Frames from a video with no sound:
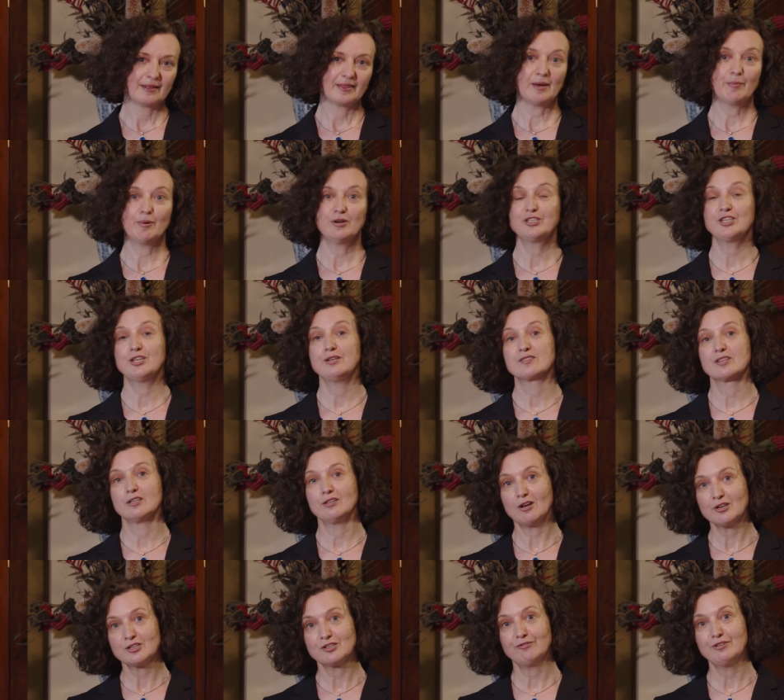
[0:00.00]
They produce a
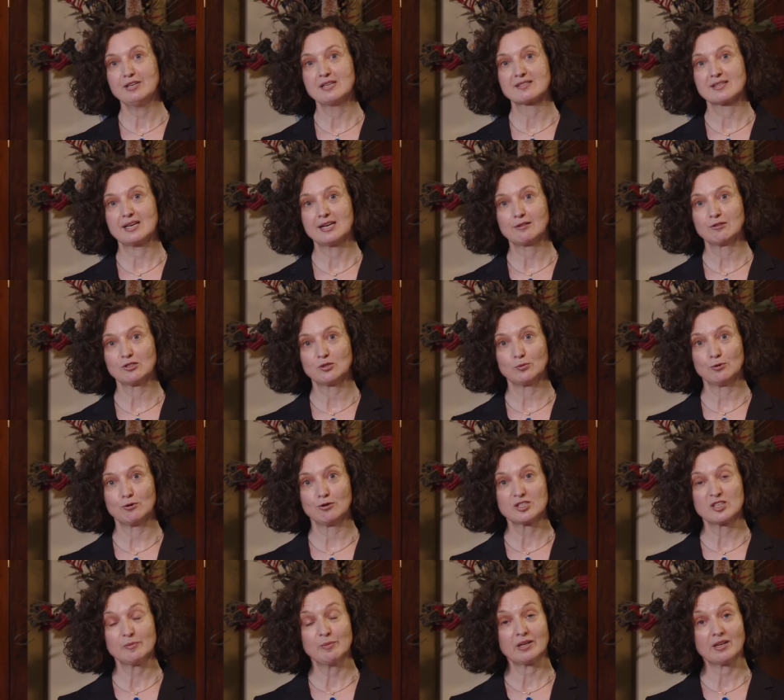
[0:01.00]
lot of recycled
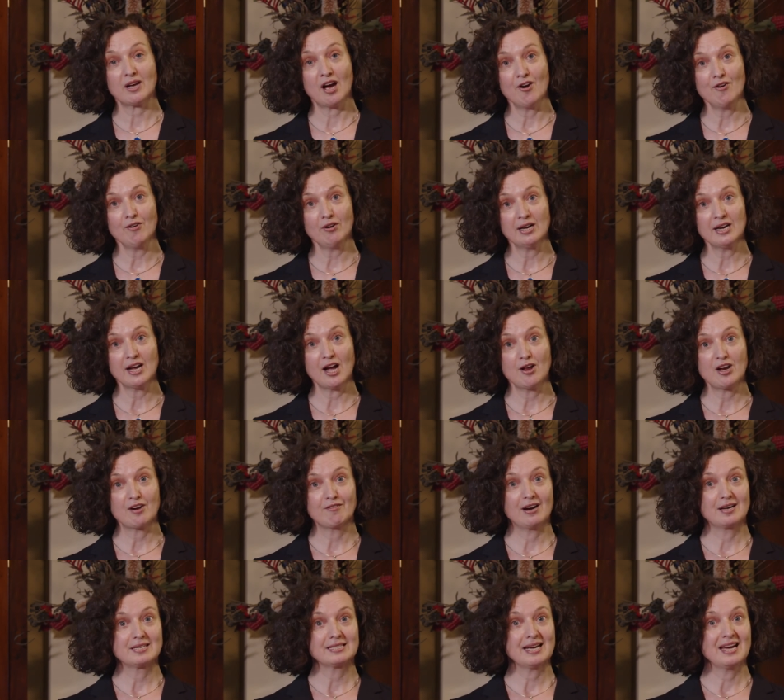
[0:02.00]
water, but currently only
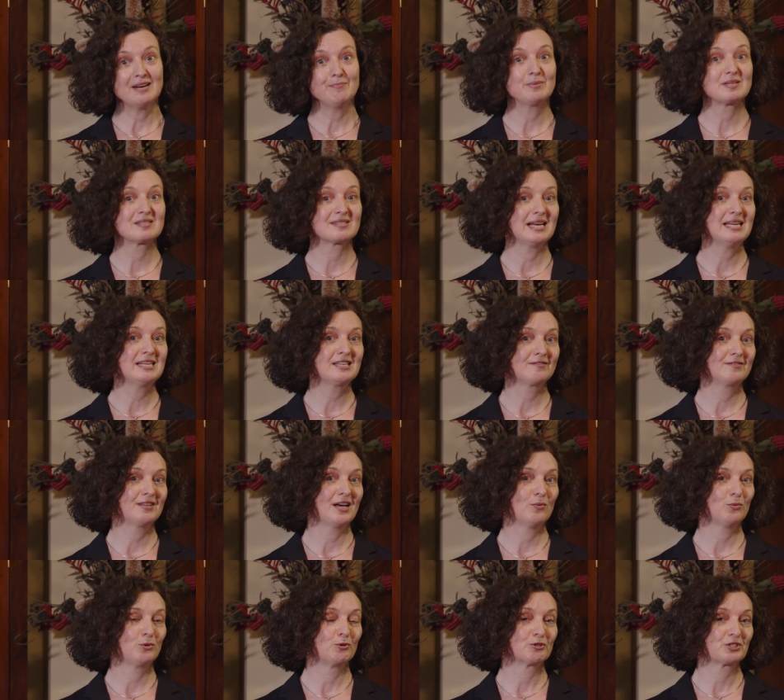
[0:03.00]
around 10% of
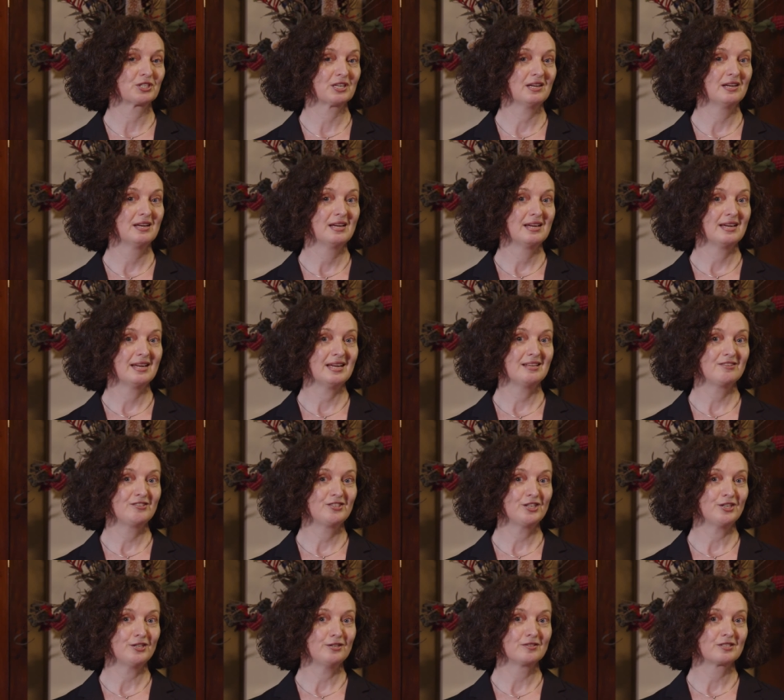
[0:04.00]
that water is
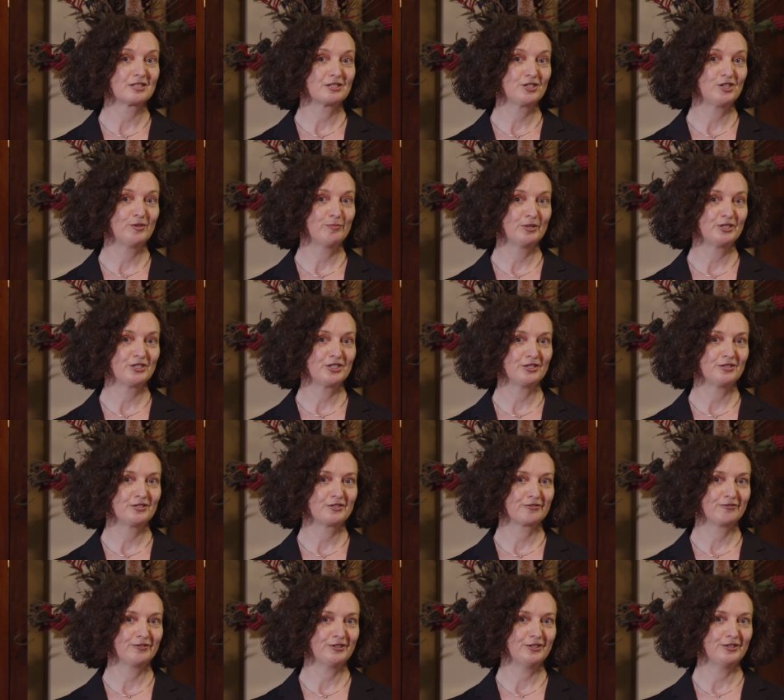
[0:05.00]
used to
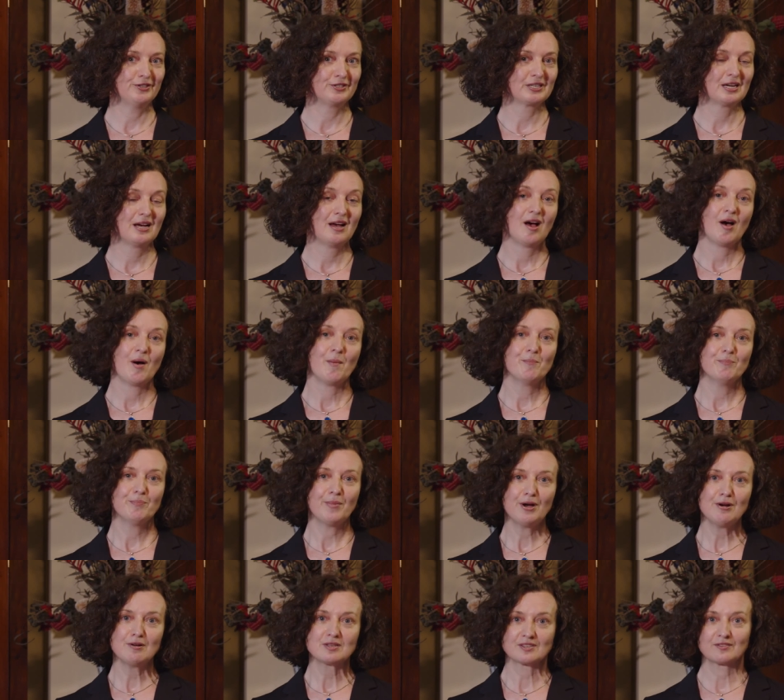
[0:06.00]
produce food.
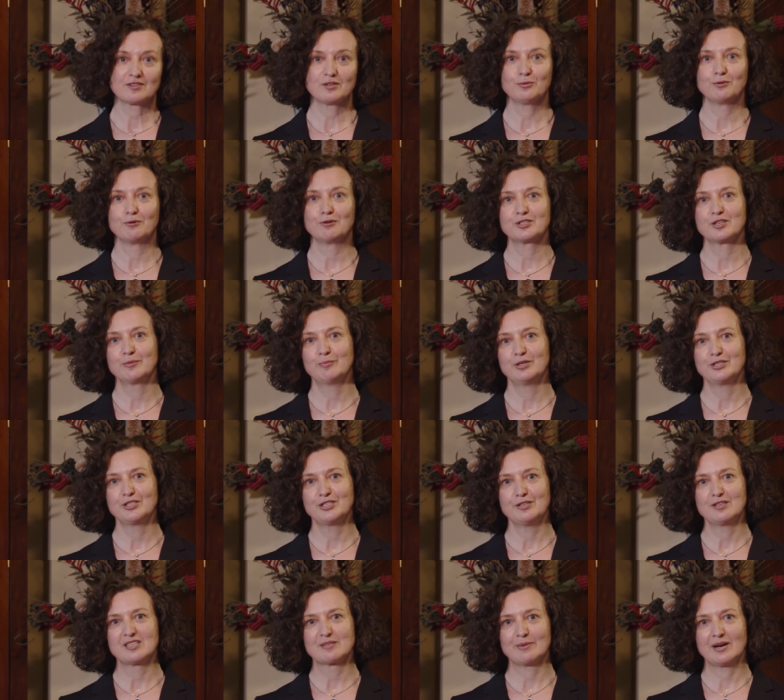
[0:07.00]
Most of the water
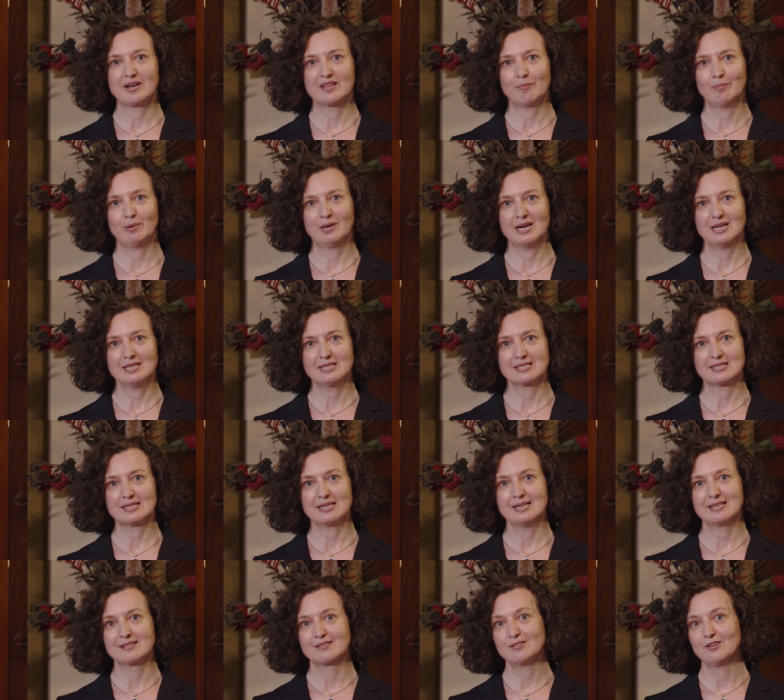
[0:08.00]
produced by the plants
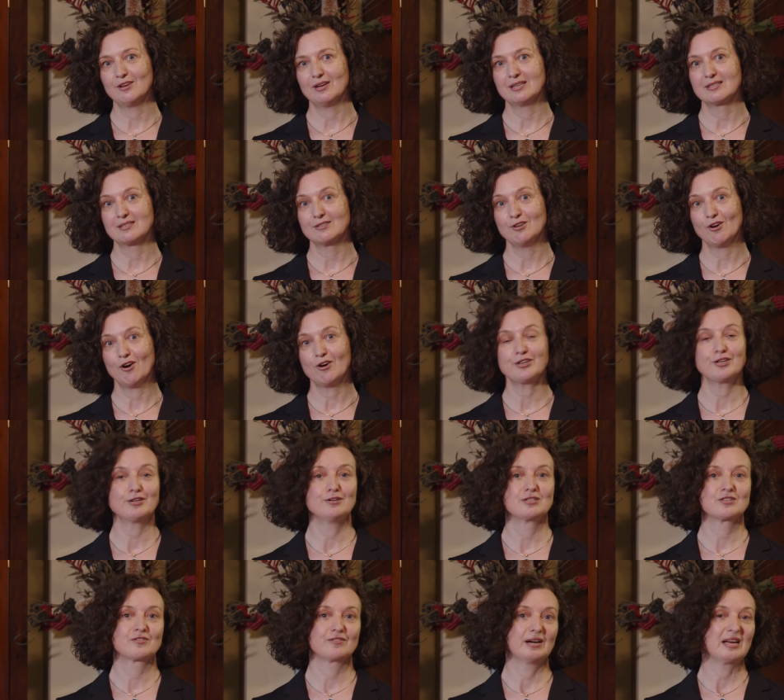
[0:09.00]
is not
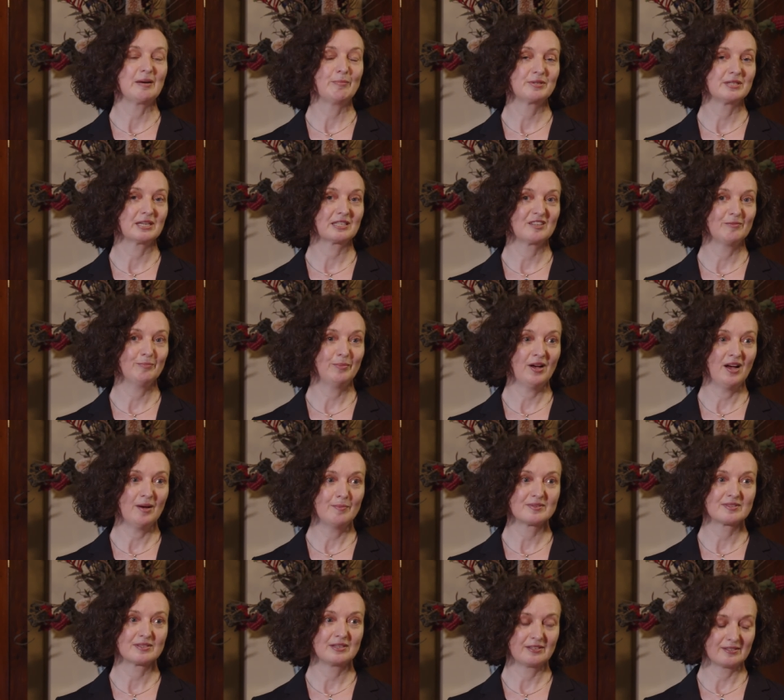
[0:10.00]
used for any productive
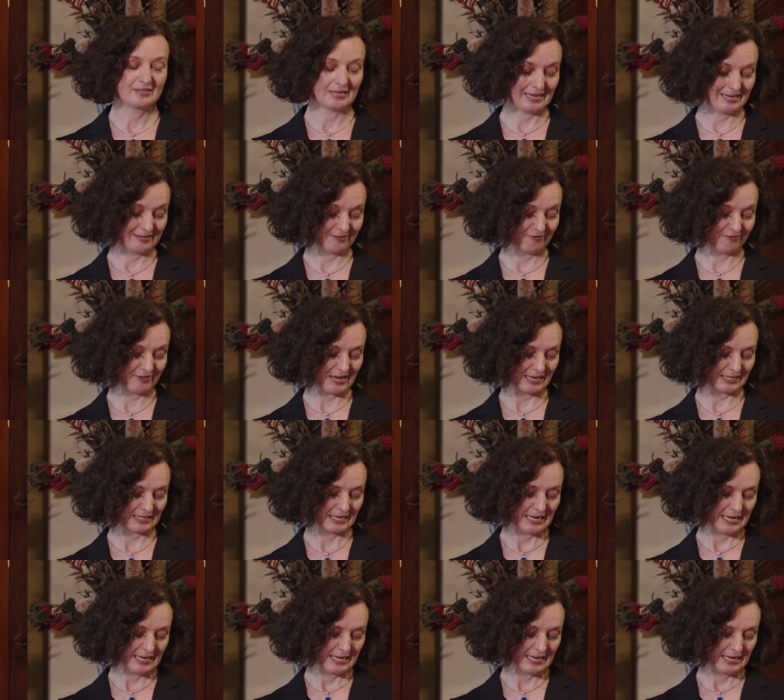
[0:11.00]
purpose and is in fact